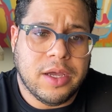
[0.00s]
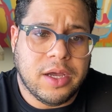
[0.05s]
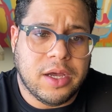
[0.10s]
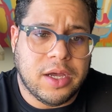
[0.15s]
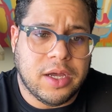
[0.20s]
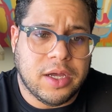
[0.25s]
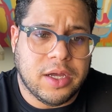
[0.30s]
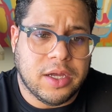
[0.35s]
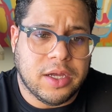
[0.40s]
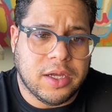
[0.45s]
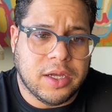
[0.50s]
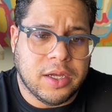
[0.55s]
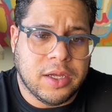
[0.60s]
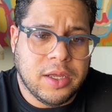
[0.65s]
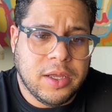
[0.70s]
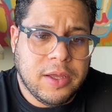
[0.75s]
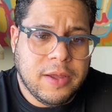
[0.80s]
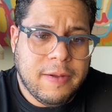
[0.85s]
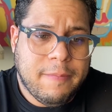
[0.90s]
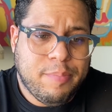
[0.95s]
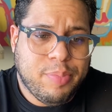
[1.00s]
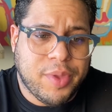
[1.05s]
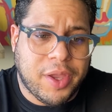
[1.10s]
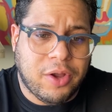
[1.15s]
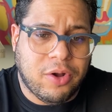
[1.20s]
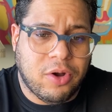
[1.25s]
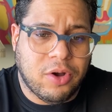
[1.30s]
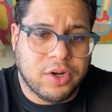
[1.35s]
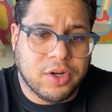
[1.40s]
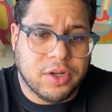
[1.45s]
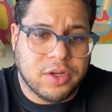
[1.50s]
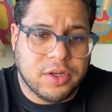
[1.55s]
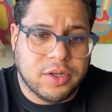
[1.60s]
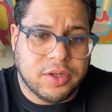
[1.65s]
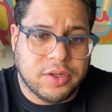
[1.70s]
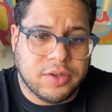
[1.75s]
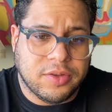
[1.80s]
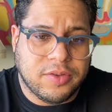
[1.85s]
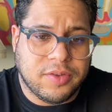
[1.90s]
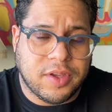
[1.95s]
I caught
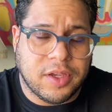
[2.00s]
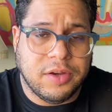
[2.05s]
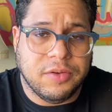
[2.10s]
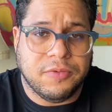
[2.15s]
a skin